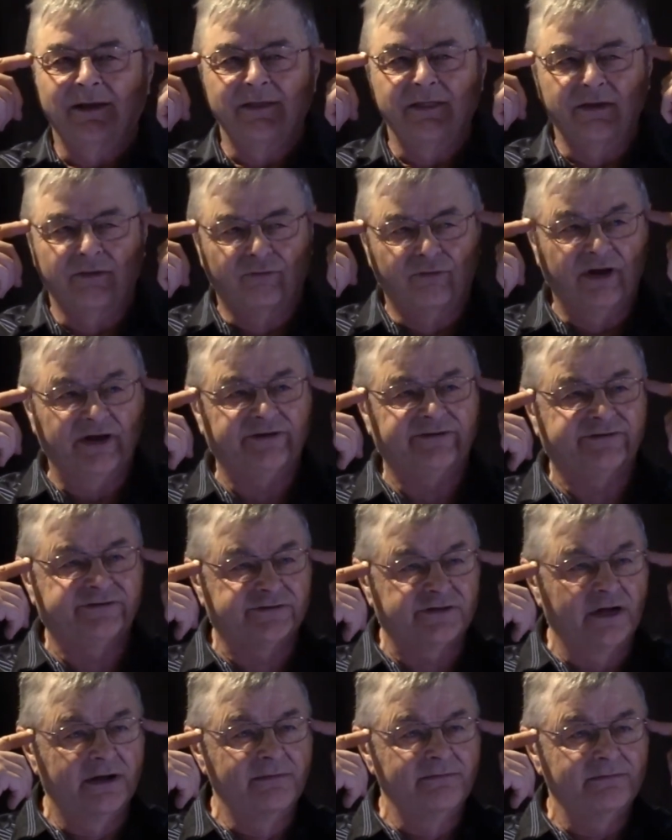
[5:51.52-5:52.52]
the
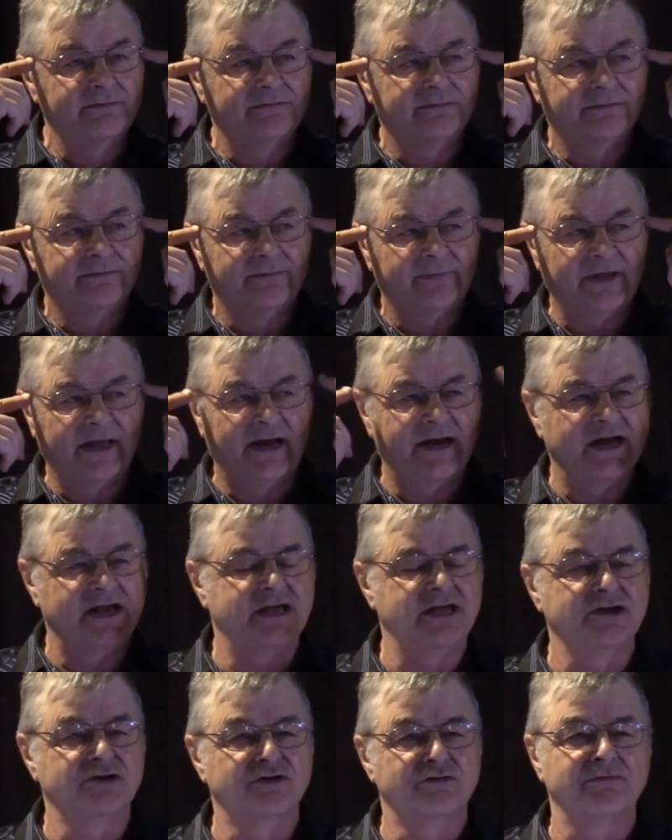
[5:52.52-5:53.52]
wisdom that a
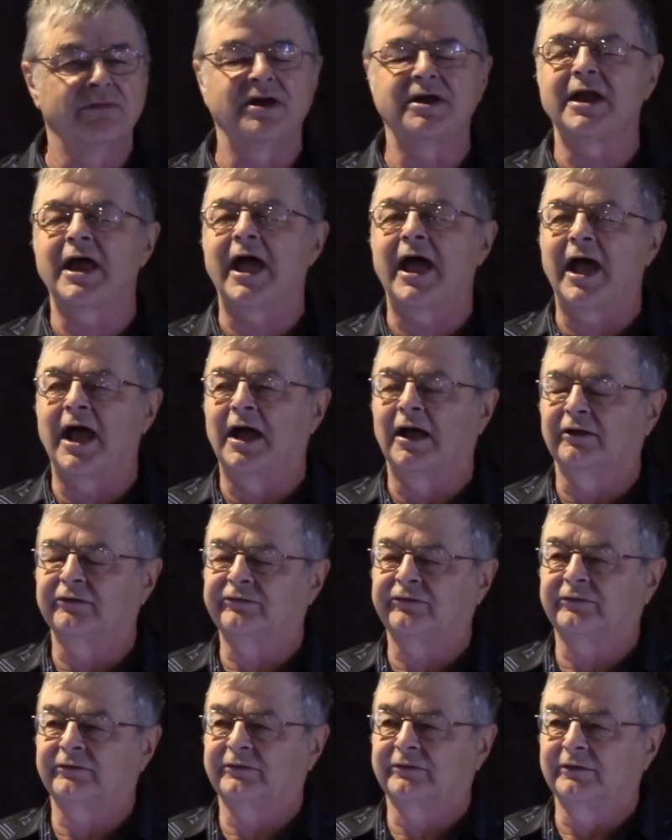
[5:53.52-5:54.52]
human
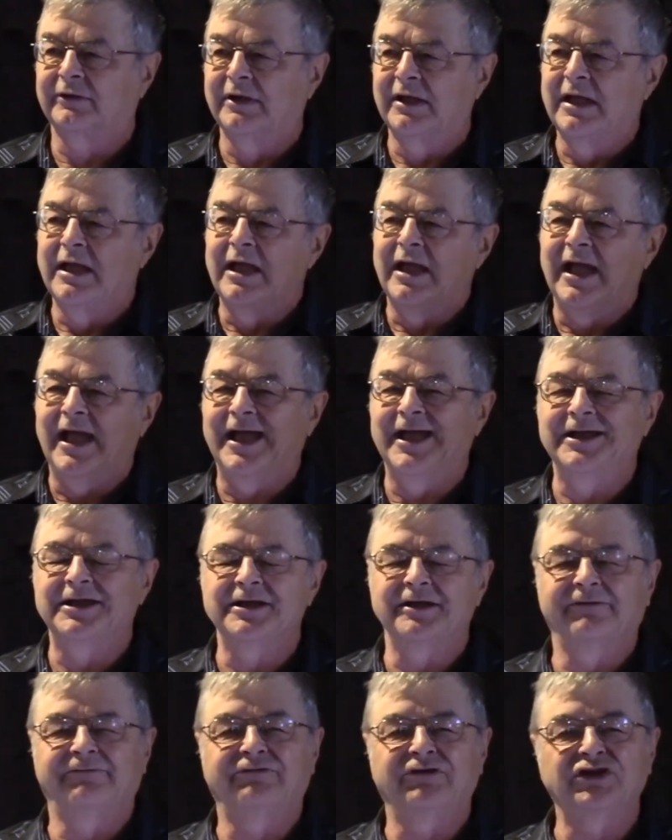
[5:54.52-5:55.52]
has, and
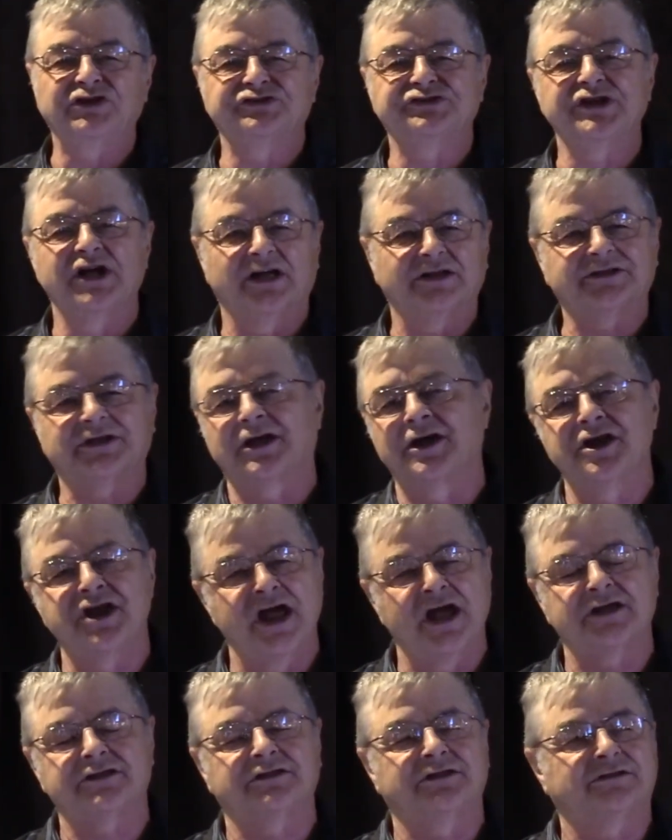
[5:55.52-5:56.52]
if he's not
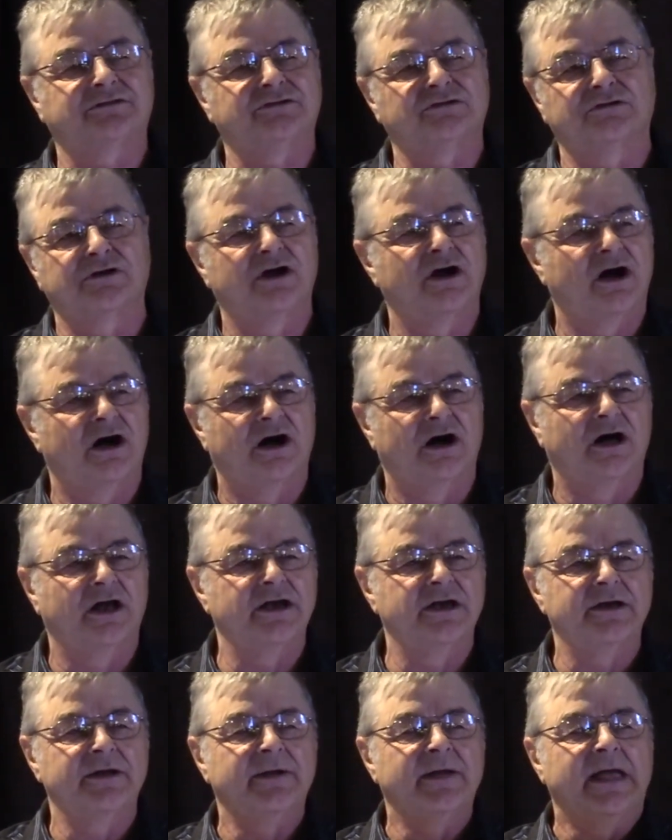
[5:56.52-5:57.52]
connected to
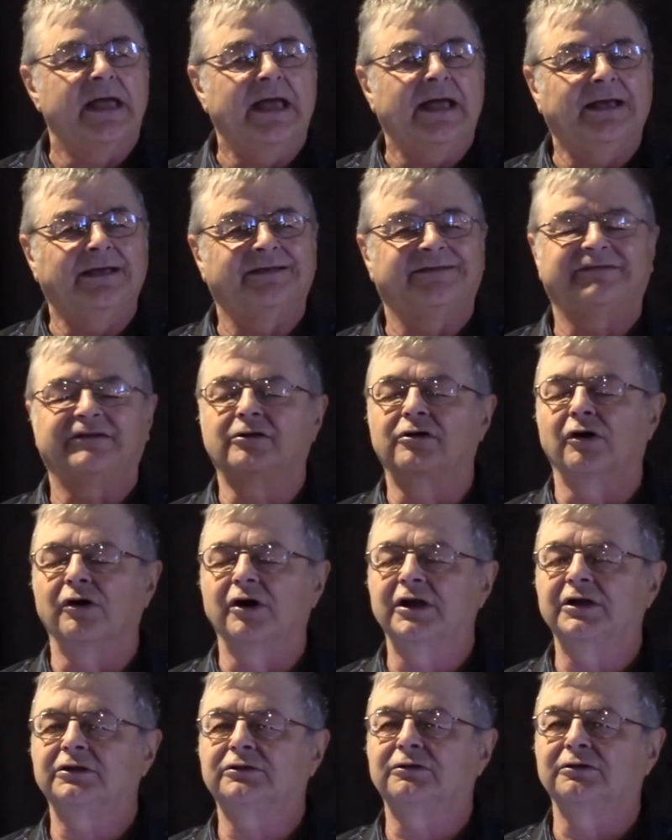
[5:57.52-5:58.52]
God, is
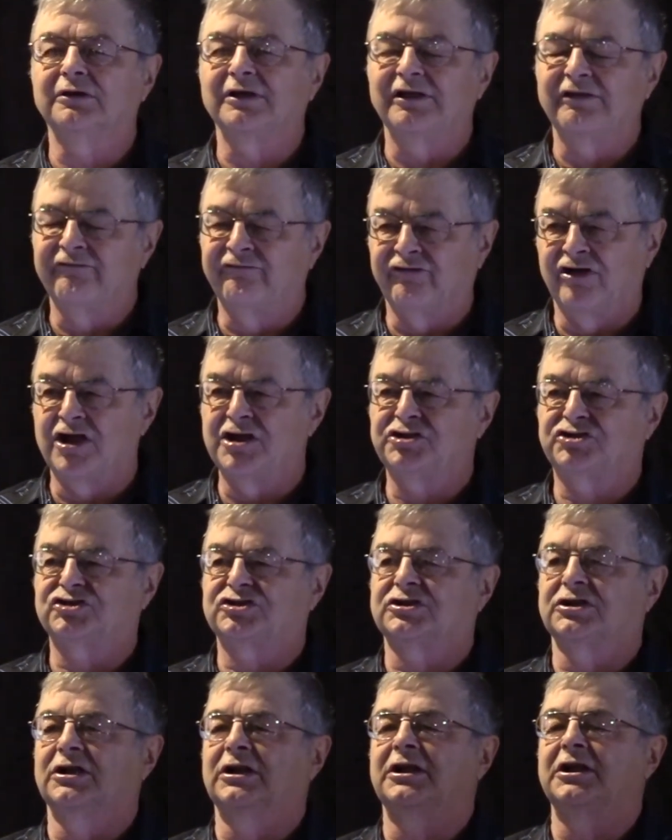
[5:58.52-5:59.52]
going to
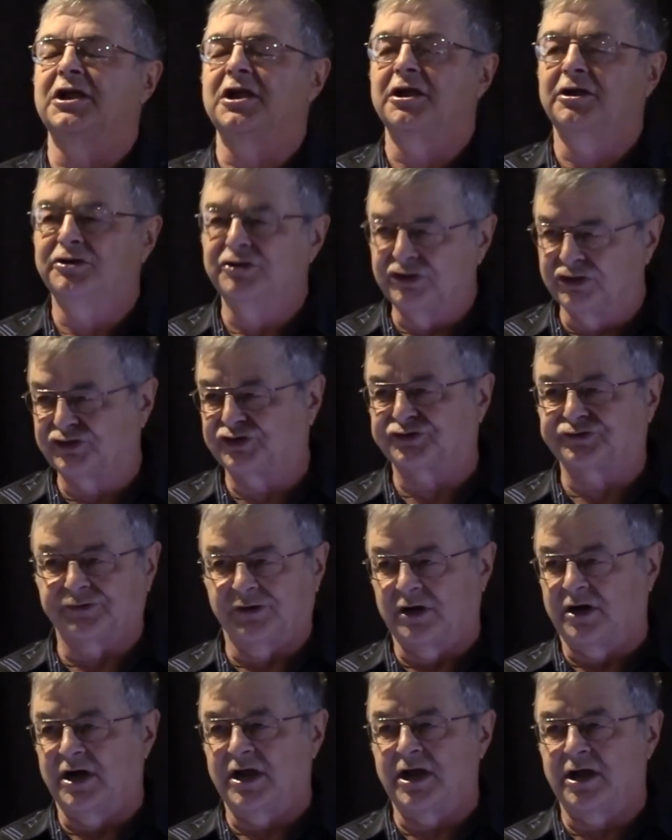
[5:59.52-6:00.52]
eventually
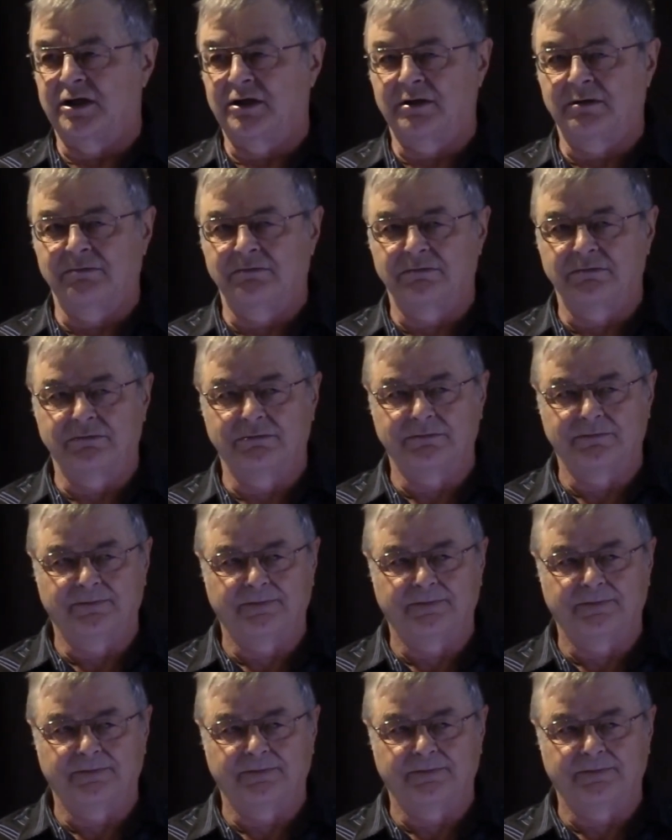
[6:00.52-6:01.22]
destroy him,